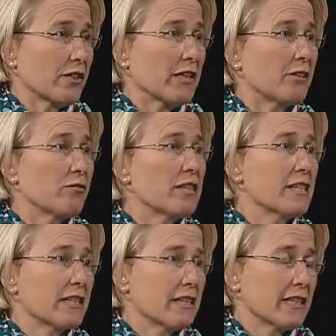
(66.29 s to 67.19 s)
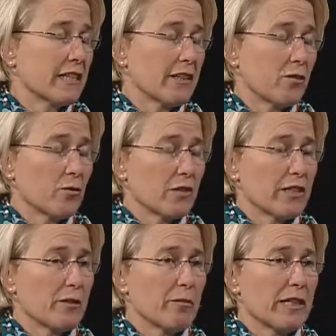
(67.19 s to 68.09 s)
And the reason I say the whole
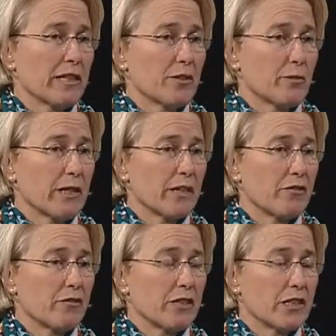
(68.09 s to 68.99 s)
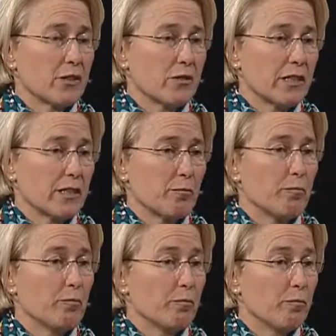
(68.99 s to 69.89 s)
state of Maine is we have a very unique
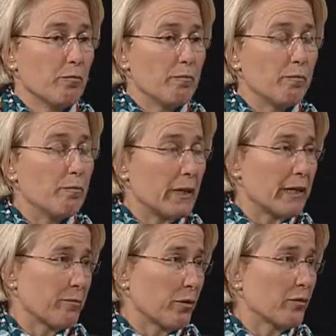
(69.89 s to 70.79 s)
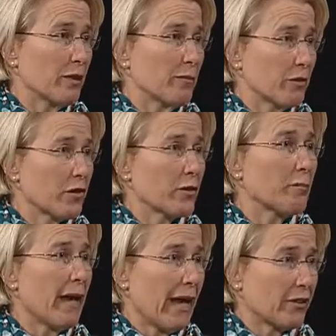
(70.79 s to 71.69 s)
buddy program, which is a
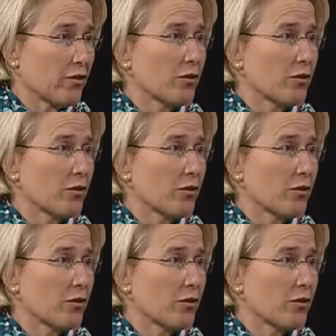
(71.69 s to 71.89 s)
match.